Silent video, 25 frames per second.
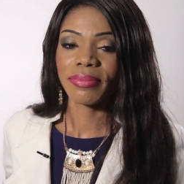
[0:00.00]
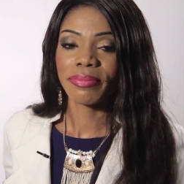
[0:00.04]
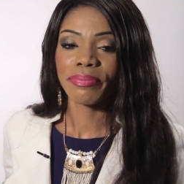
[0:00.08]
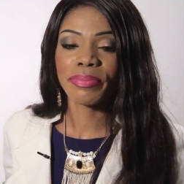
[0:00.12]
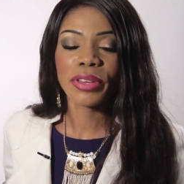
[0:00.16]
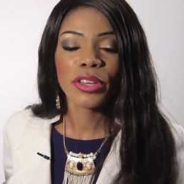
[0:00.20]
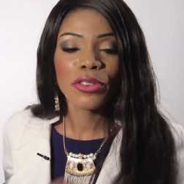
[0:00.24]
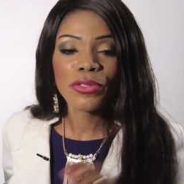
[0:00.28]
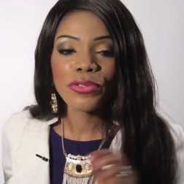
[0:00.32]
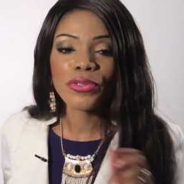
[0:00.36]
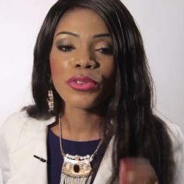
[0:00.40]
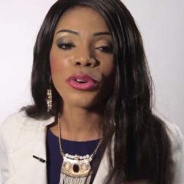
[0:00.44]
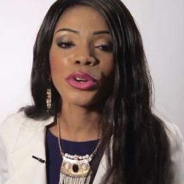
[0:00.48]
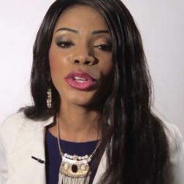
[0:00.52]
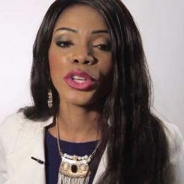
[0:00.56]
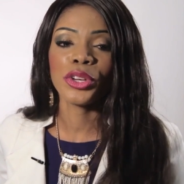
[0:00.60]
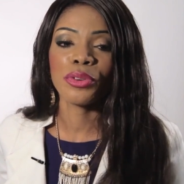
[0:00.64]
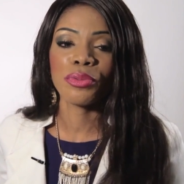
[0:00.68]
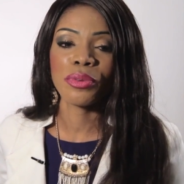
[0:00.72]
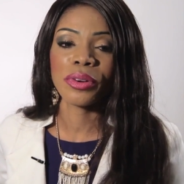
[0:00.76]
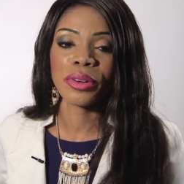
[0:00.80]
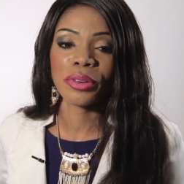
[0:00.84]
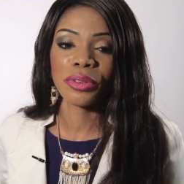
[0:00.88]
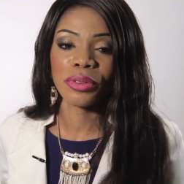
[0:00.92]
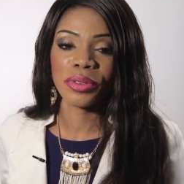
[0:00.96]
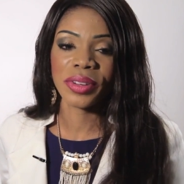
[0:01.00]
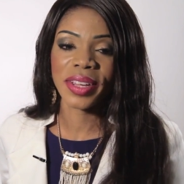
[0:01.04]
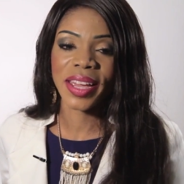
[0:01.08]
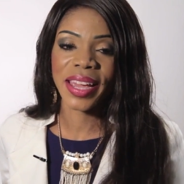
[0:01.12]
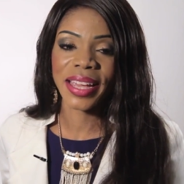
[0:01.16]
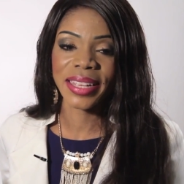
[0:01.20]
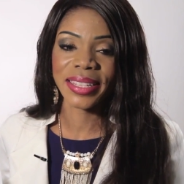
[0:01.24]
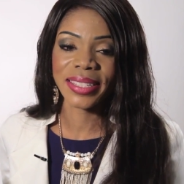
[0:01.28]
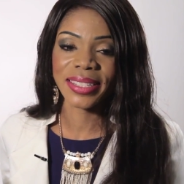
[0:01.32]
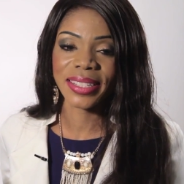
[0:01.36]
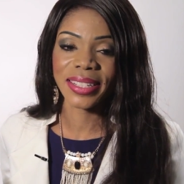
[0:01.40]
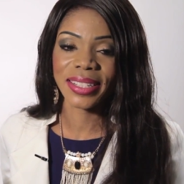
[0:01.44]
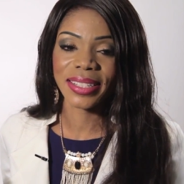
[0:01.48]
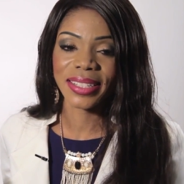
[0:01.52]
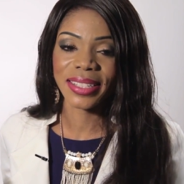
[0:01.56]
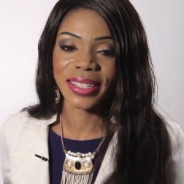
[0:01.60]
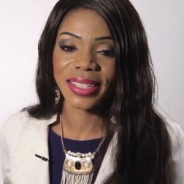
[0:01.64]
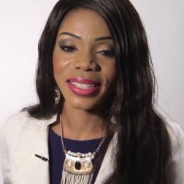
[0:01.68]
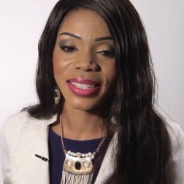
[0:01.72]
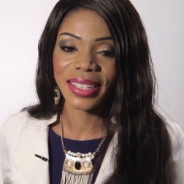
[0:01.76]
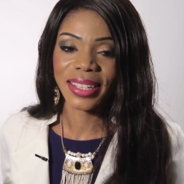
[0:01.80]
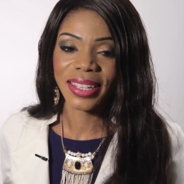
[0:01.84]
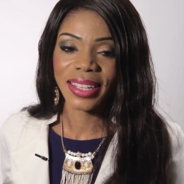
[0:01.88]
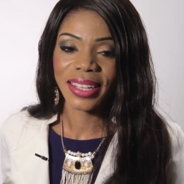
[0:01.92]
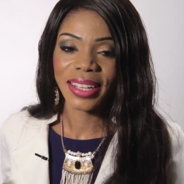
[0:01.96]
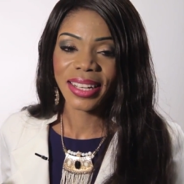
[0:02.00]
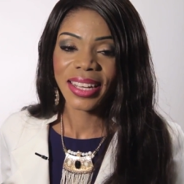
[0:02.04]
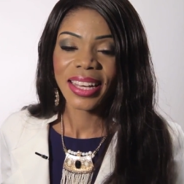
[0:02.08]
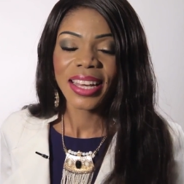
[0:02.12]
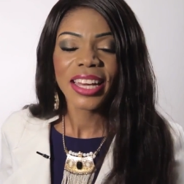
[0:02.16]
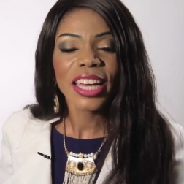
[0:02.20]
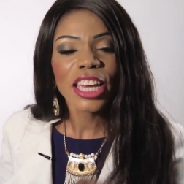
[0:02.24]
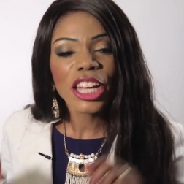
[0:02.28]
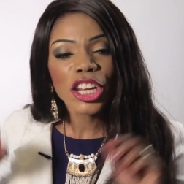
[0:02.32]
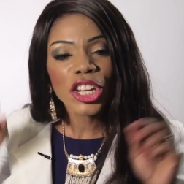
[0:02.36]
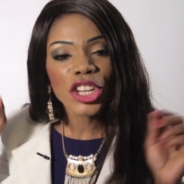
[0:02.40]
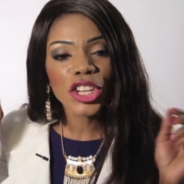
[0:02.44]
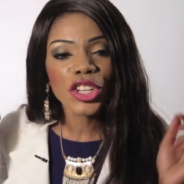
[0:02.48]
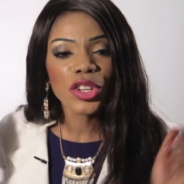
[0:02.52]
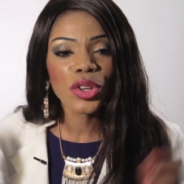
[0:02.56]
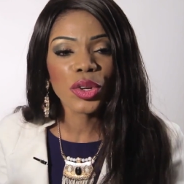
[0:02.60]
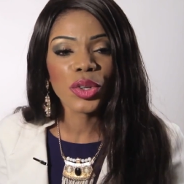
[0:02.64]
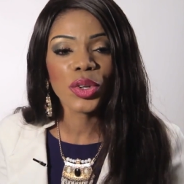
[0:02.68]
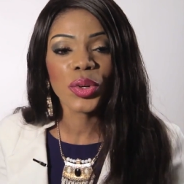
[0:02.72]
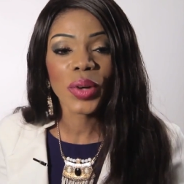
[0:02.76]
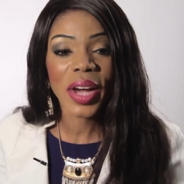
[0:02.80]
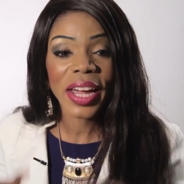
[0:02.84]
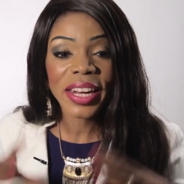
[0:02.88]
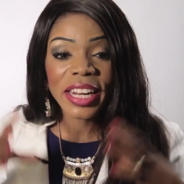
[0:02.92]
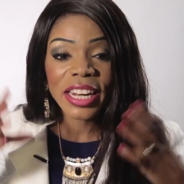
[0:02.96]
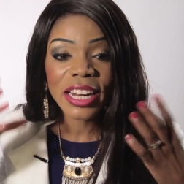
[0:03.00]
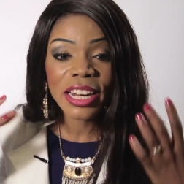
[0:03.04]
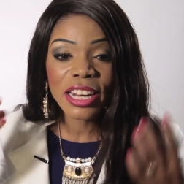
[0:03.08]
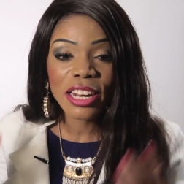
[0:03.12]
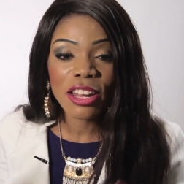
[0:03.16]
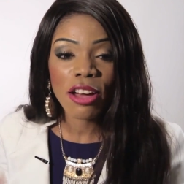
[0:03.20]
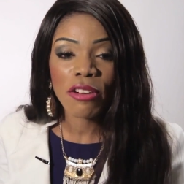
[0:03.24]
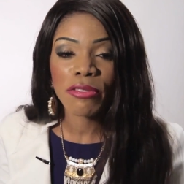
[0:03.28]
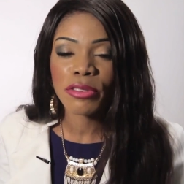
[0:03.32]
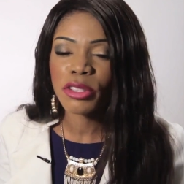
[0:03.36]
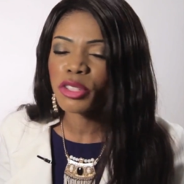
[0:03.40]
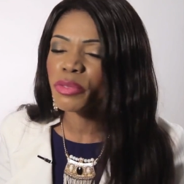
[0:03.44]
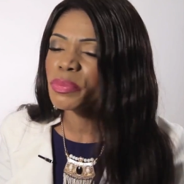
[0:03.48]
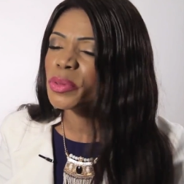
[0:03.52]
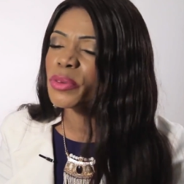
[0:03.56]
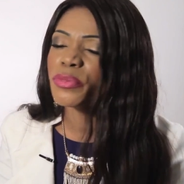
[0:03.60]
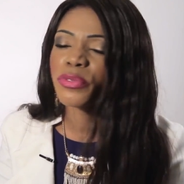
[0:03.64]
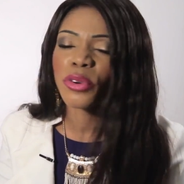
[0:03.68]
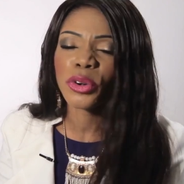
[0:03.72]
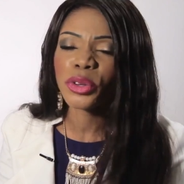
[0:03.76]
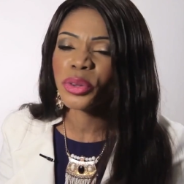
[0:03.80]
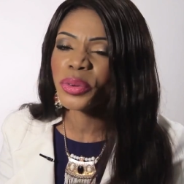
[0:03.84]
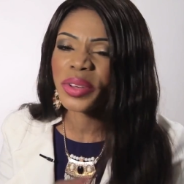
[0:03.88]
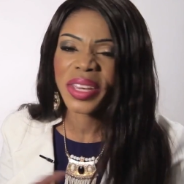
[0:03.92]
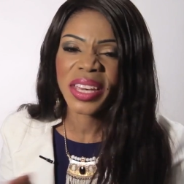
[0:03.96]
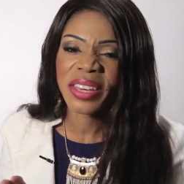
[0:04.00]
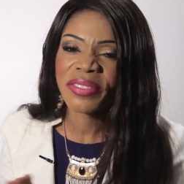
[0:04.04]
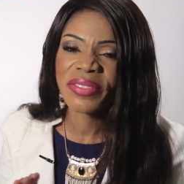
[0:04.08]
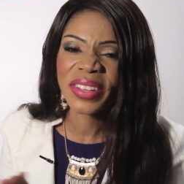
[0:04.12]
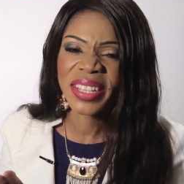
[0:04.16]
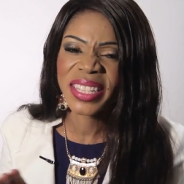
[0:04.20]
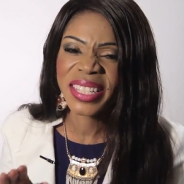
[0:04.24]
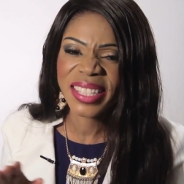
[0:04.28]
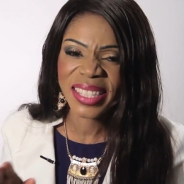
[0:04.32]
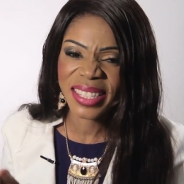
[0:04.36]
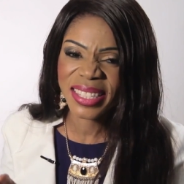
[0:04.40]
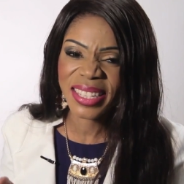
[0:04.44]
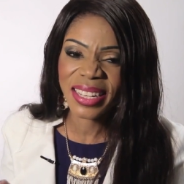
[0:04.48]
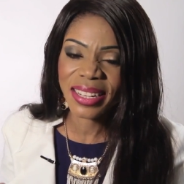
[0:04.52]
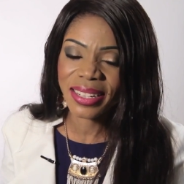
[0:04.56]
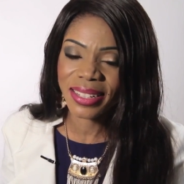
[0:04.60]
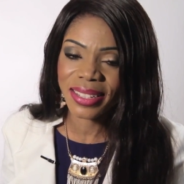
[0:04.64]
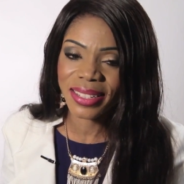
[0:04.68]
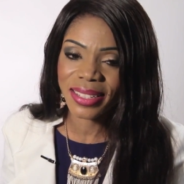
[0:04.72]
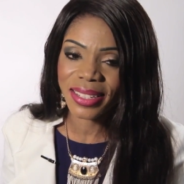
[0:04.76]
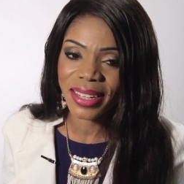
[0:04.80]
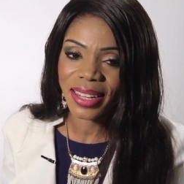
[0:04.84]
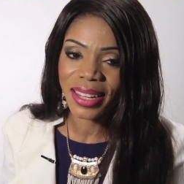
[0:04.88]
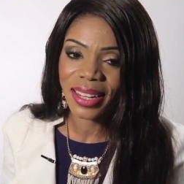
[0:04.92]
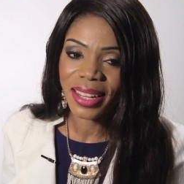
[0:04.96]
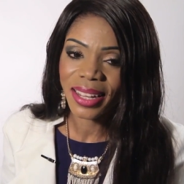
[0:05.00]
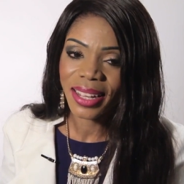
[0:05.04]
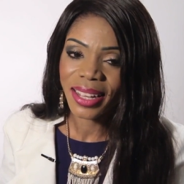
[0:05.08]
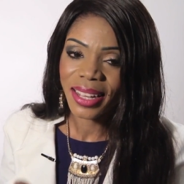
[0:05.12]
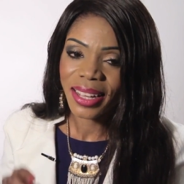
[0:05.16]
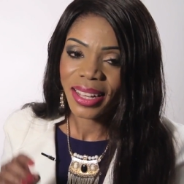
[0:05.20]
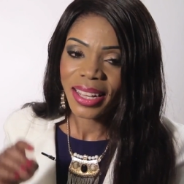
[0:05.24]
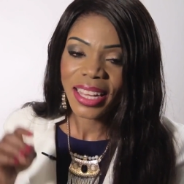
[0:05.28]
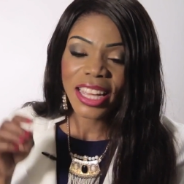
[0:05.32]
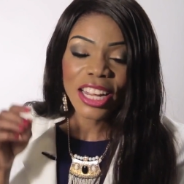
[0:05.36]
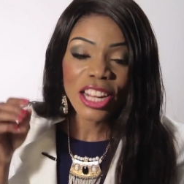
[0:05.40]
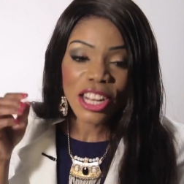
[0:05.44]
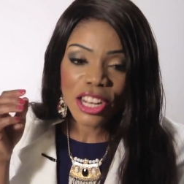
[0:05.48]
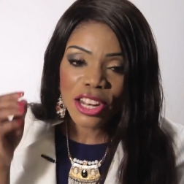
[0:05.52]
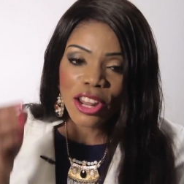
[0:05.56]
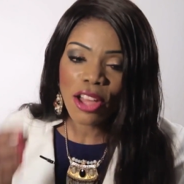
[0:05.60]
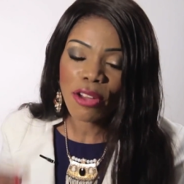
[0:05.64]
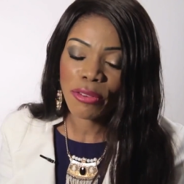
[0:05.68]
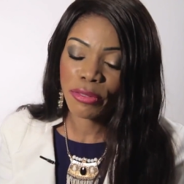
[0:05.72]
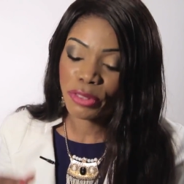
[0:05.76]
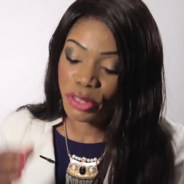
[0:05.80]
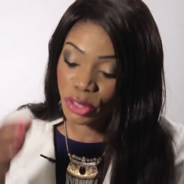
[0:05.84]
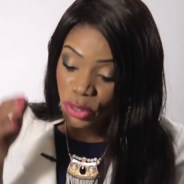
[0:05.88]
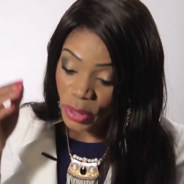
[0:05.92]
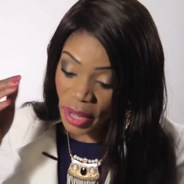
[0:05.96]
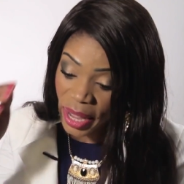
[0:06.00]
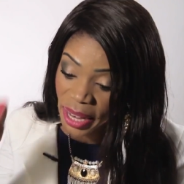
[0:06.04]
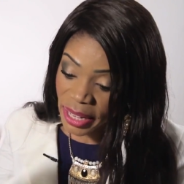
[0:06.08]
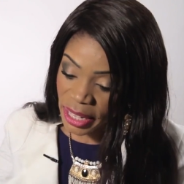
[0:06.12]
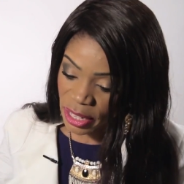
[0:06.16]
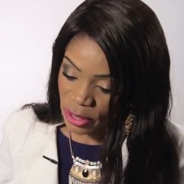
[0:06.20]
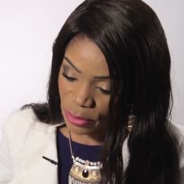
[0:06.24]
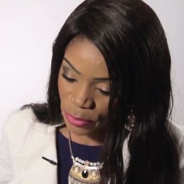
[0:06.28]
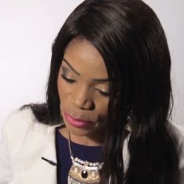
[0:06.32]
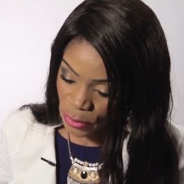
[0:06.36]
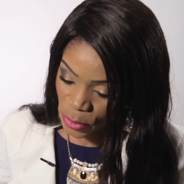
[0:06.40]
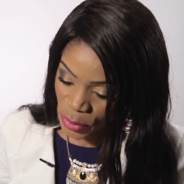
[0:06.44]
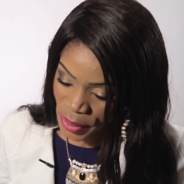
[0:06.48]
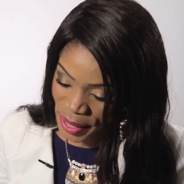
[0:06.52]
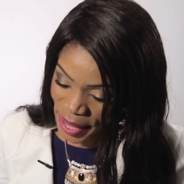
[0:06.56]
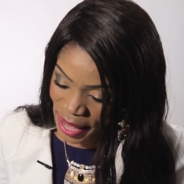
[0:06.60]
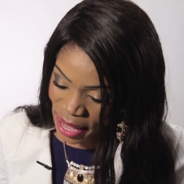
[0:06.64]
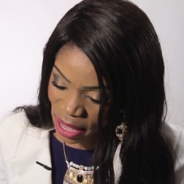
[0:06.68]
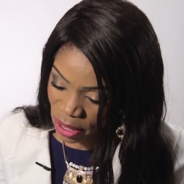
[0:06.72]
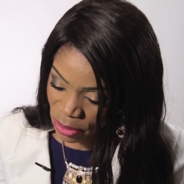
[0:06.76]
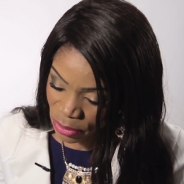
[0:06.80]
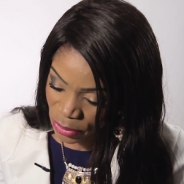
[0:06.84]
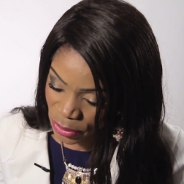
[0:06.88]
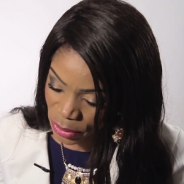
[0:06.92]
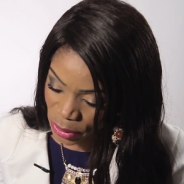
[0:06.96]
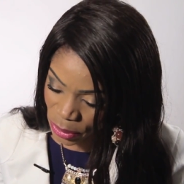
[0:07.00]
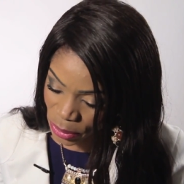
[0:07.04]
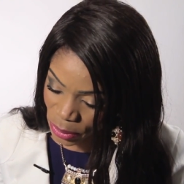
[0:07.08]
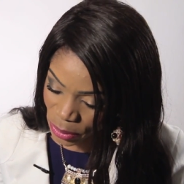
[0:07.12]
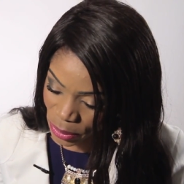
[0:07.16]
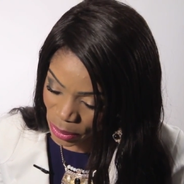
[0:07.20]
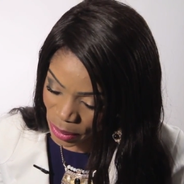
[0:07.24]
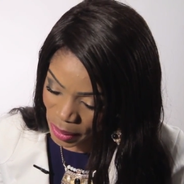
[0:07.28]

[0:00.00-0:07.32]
before you were created. He knew you and he loved you before you even sinned. He loved you and he forgave you.